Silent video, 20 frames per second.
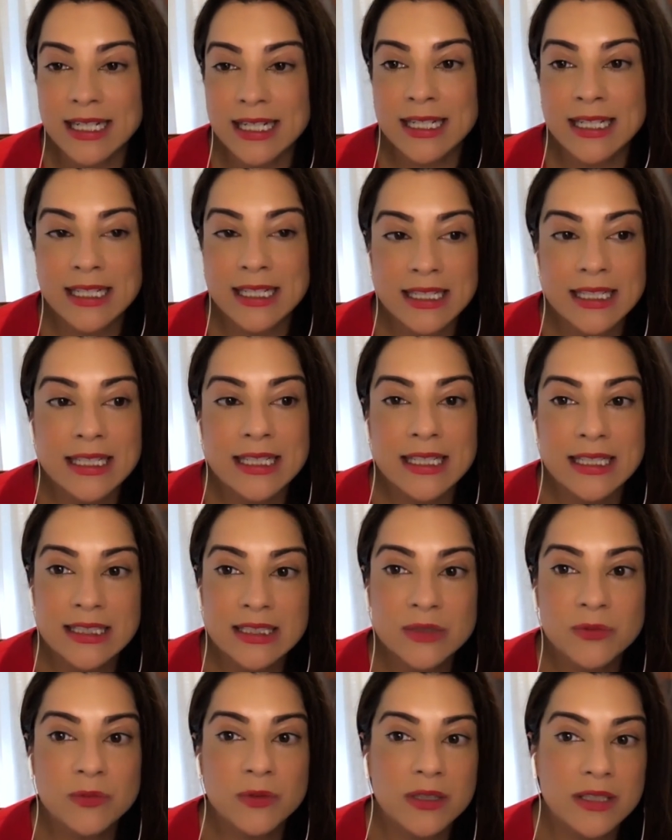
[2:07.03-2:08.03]
And it it
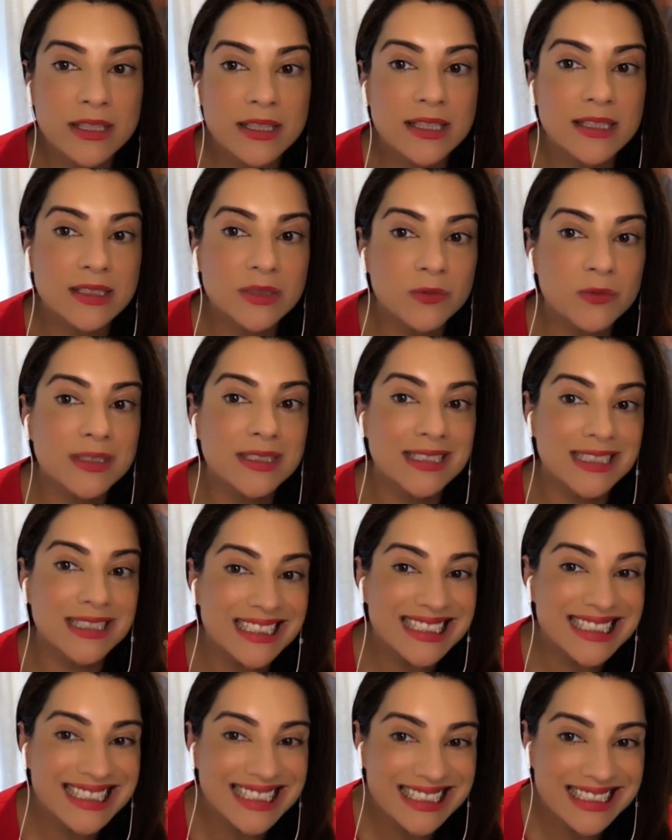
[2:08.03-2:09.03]
is really this
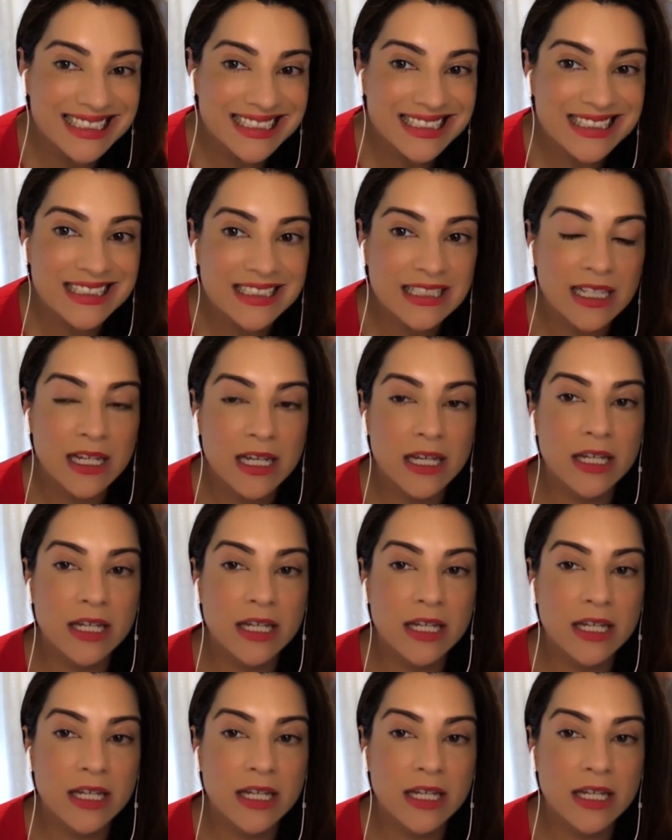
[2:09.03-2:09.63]
resistance